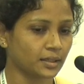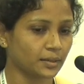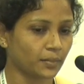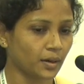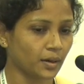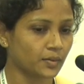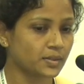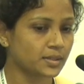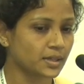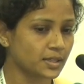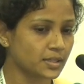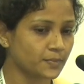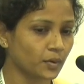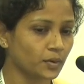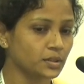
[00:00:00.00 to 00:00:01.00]
about
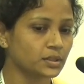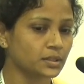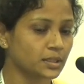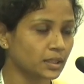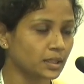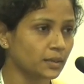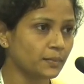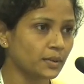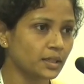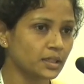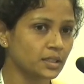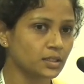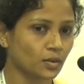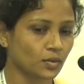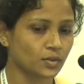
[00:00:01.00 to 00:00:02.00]
6.3 billion
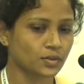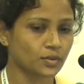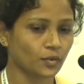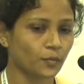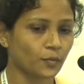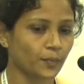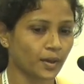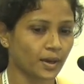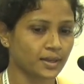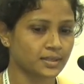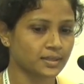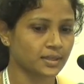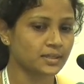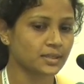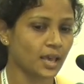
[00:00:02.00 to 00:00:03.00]
tons of
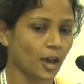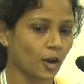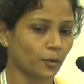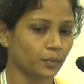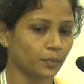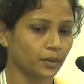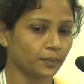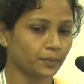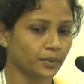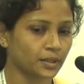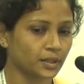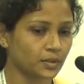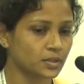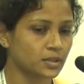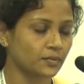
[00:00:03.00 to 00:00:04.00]
plastics have been
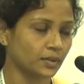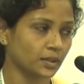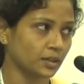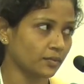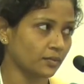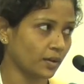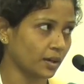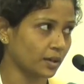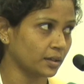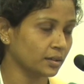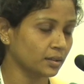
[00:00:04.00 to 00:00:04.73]
produced worldwide.